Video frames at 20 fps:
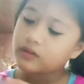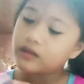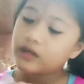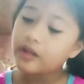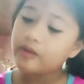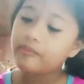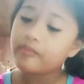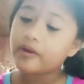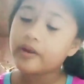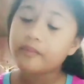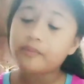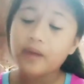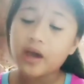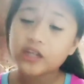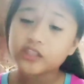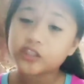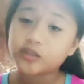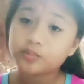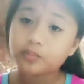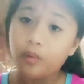Libre
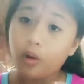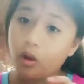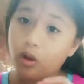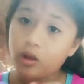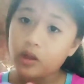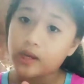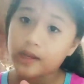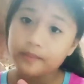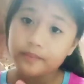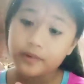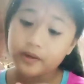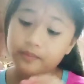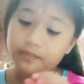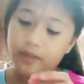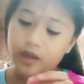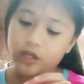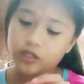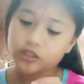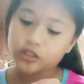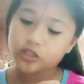bash po, libre
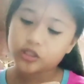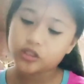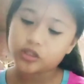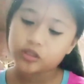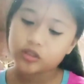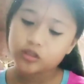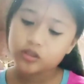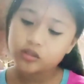bash.